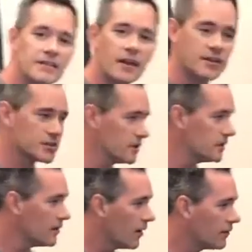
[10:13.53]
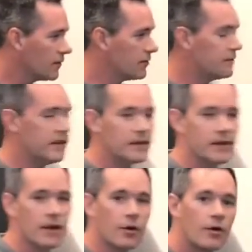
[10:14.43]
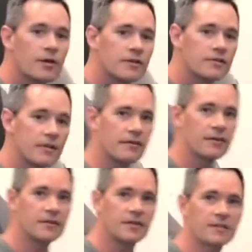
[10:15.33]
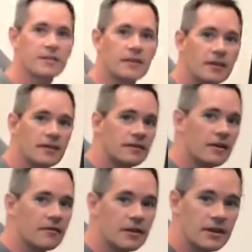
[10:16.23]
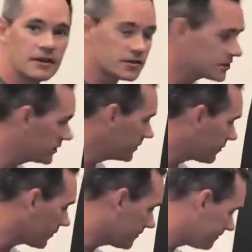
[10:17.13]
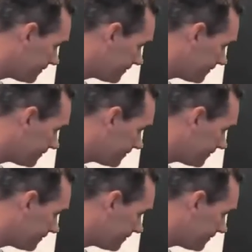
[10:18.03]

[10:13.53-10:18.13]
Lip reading: section of the VNL 760 70-inch sleeper.